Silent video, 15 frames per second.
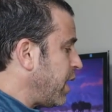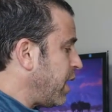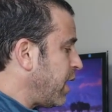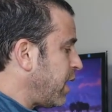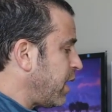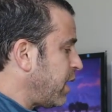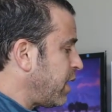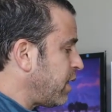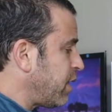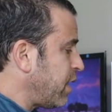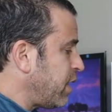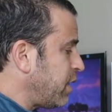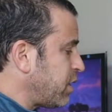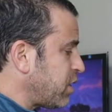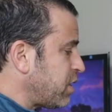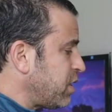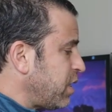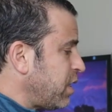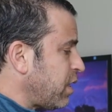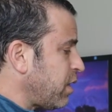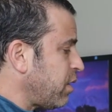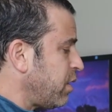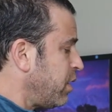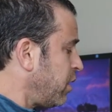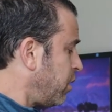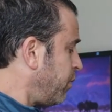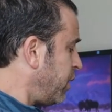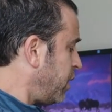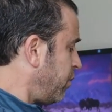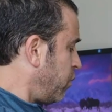and they just need a
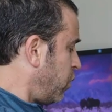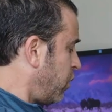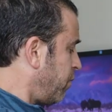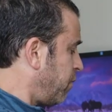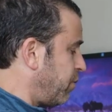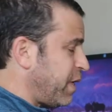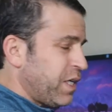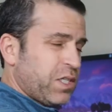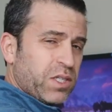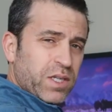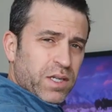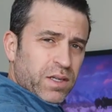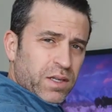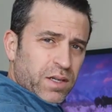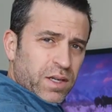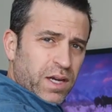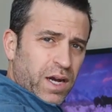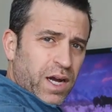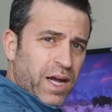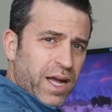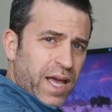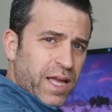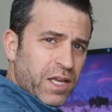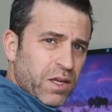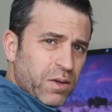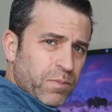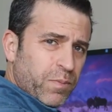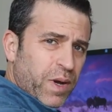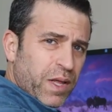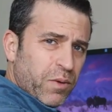little bit of more information. Uh, and you,
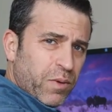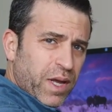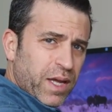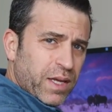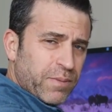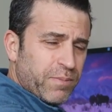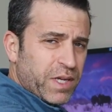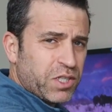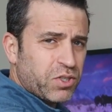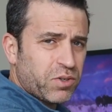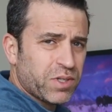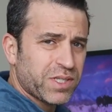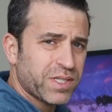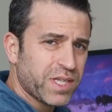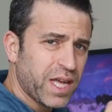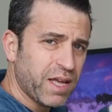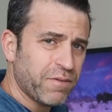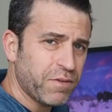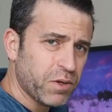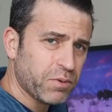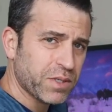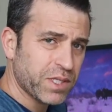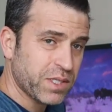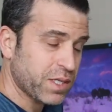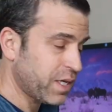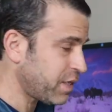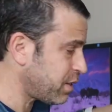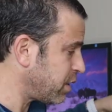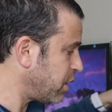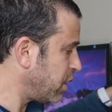by the way, make sure to save your
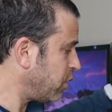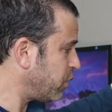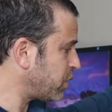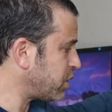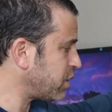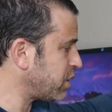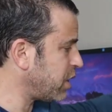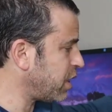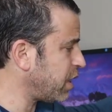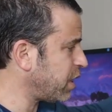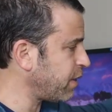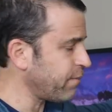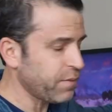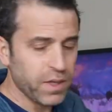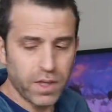receipt, which is key.